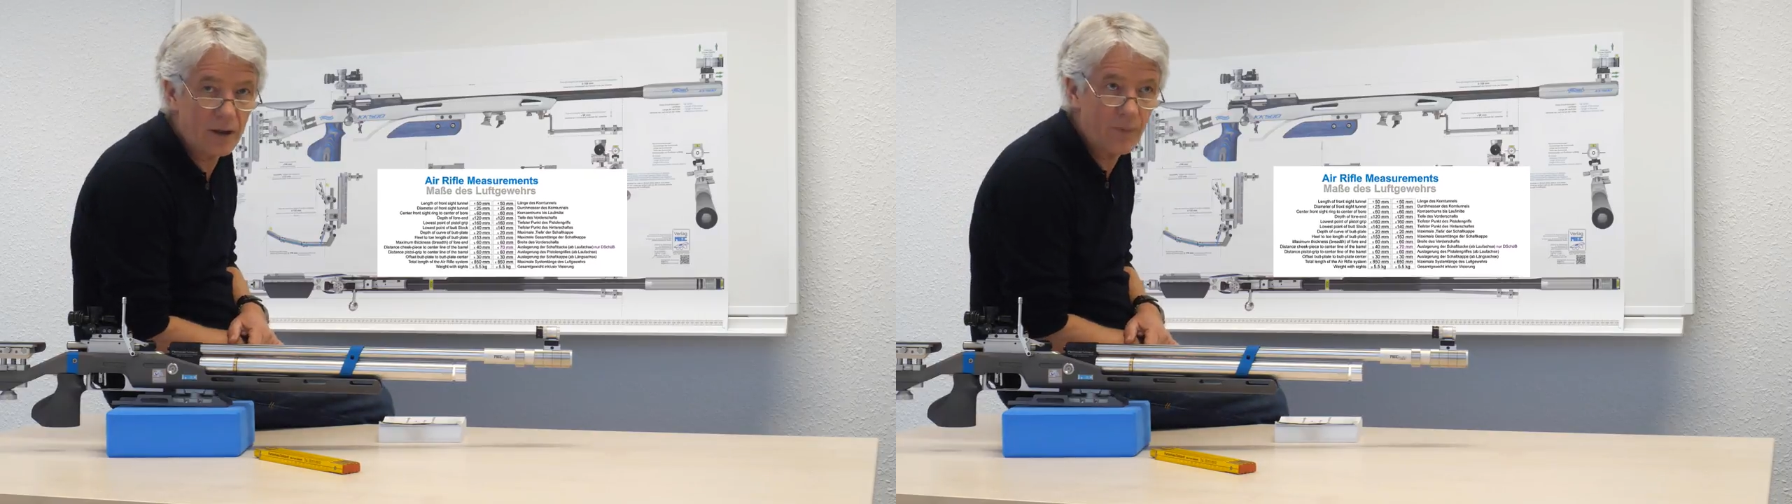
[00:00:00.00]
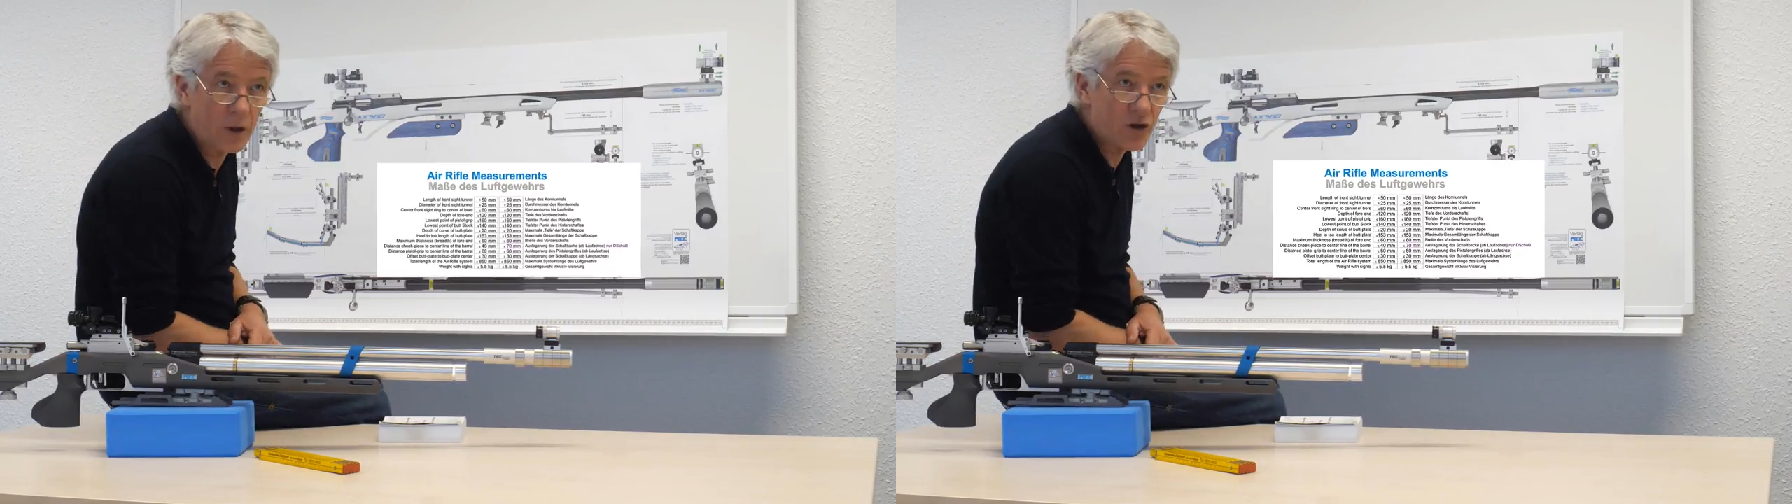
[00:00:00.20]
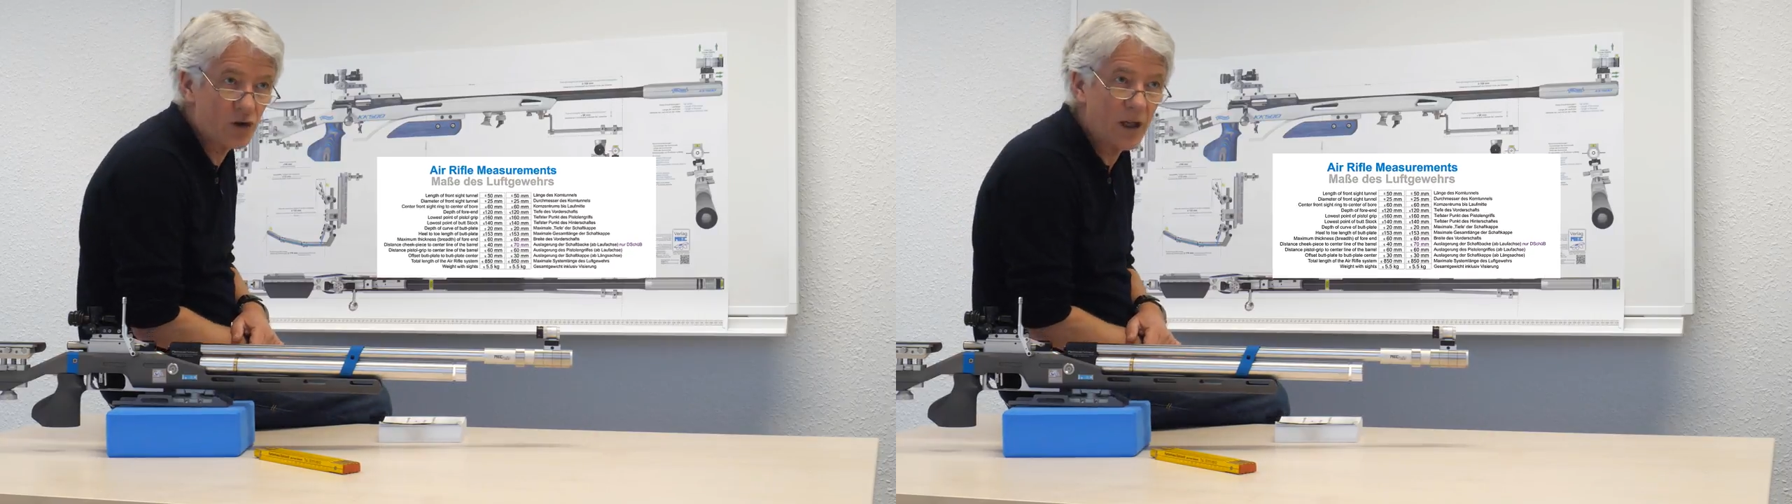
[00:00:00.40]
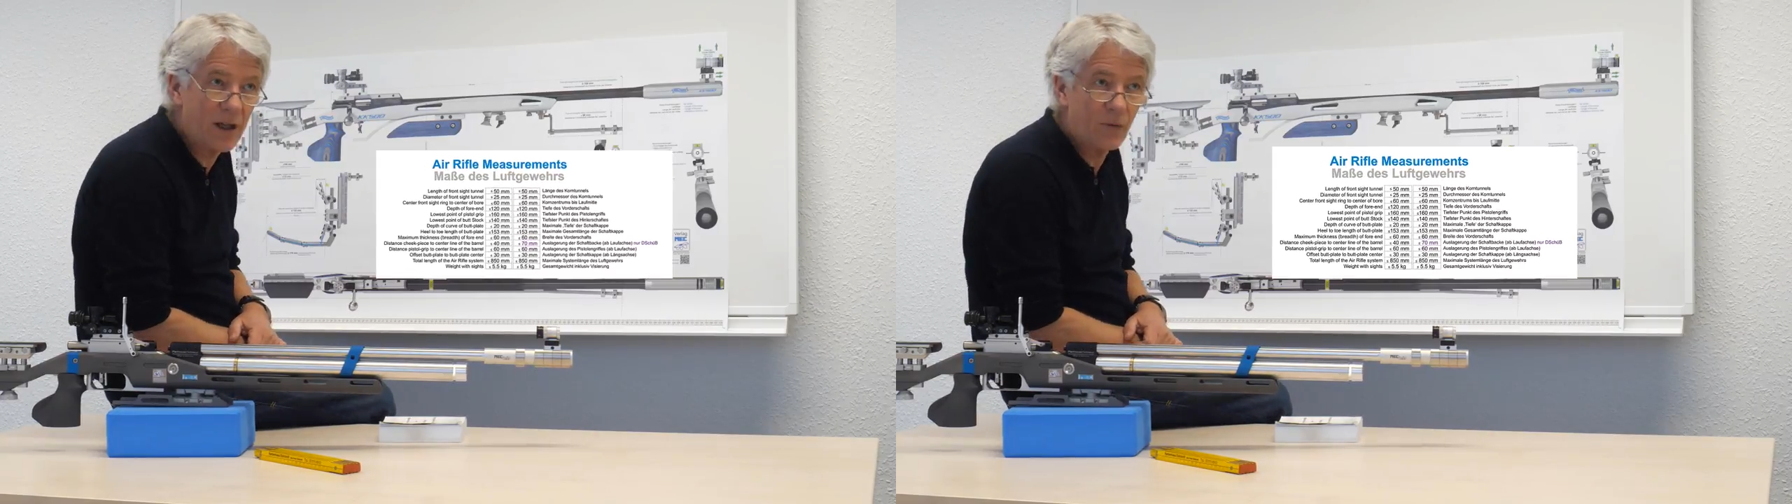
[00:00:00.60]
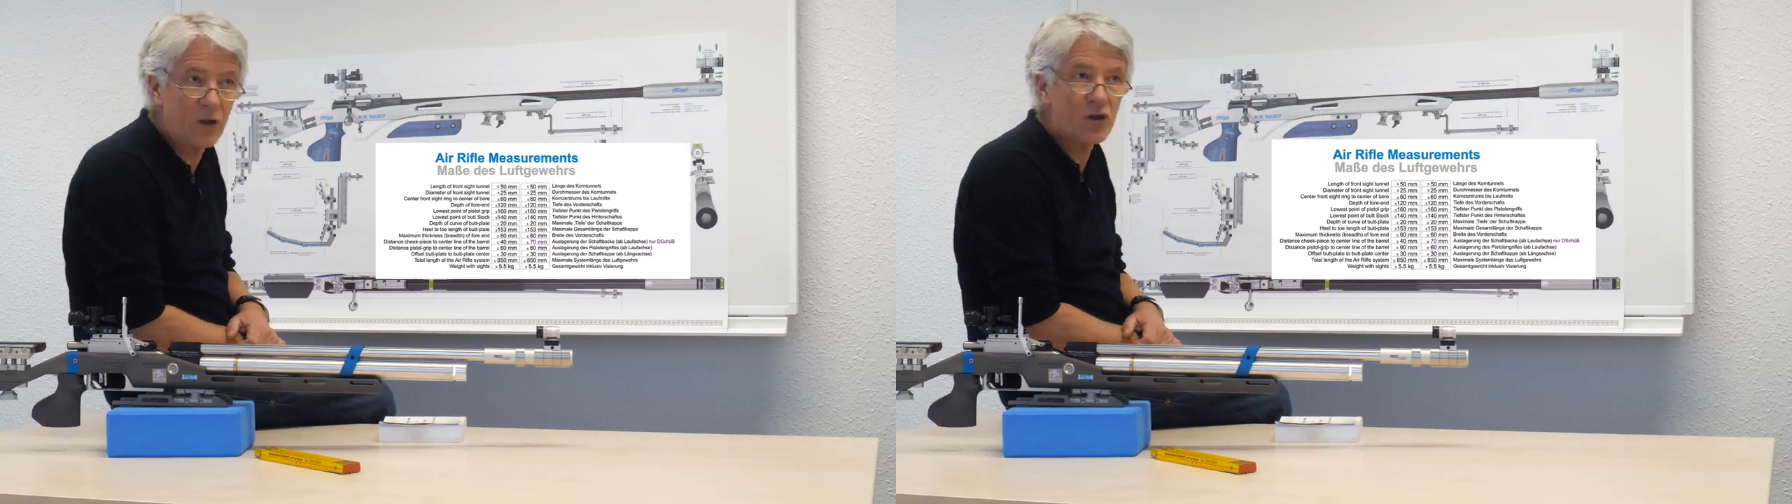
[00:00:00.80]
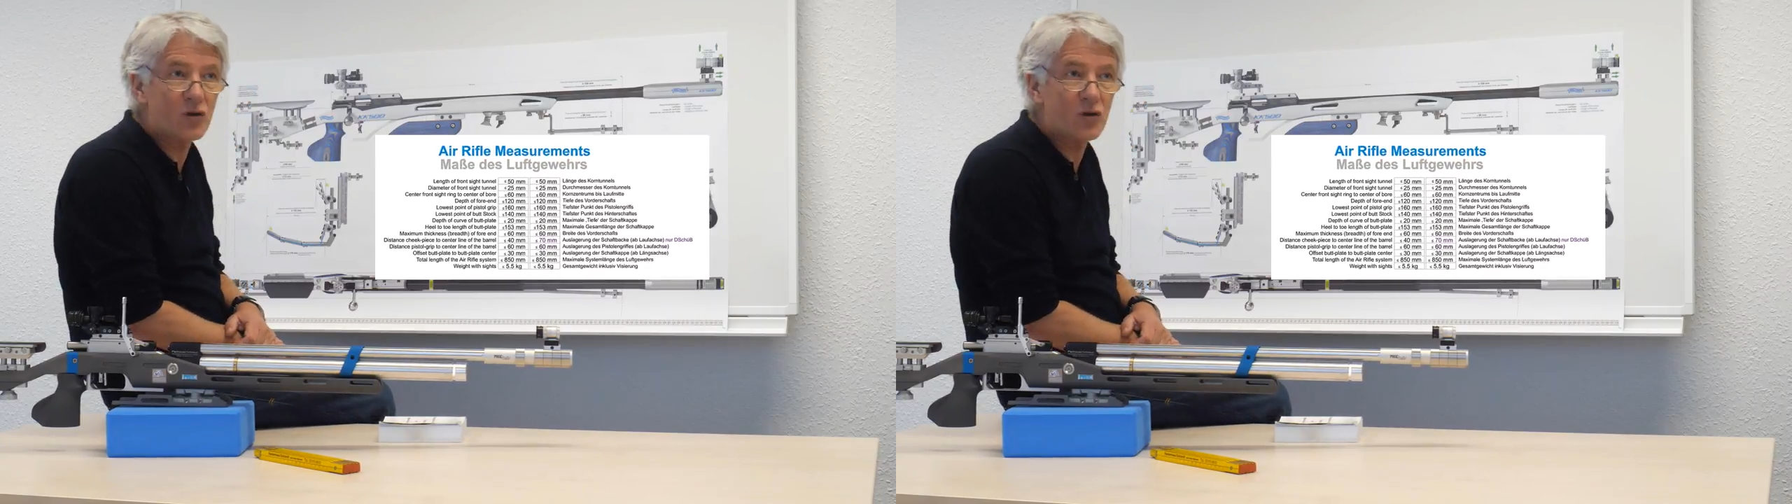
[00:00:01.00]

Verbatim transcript: which every